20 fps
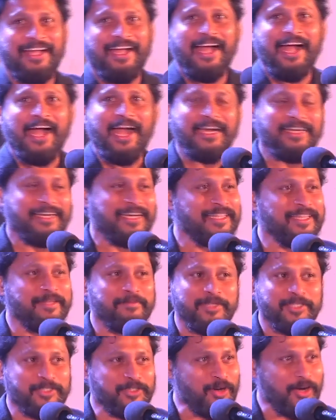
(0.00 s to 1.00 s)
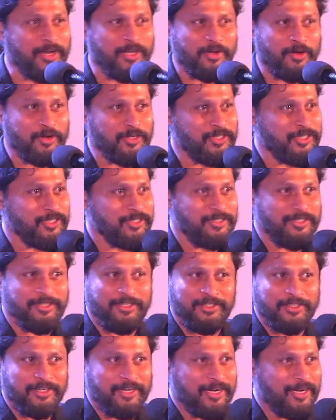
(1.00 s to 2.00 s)
I tell them it's not a conscious
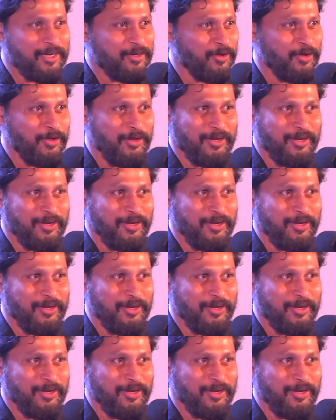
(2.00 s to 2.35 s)
decision at all,